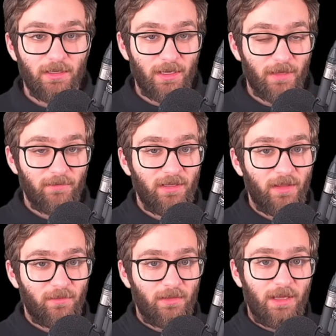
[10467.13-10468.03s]
and
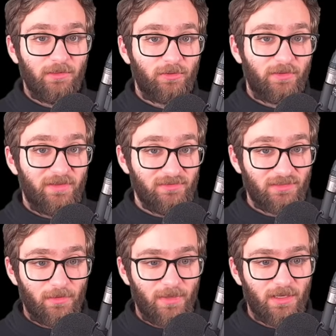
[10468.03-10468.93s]
then enter this
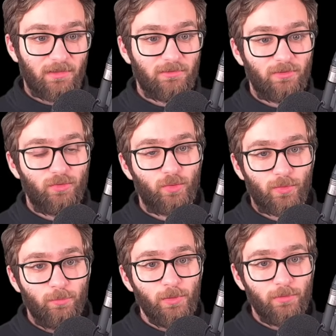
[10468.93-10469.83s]
command to
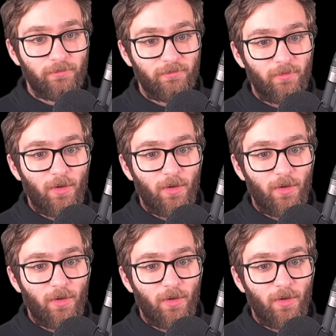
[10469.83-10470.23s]
remove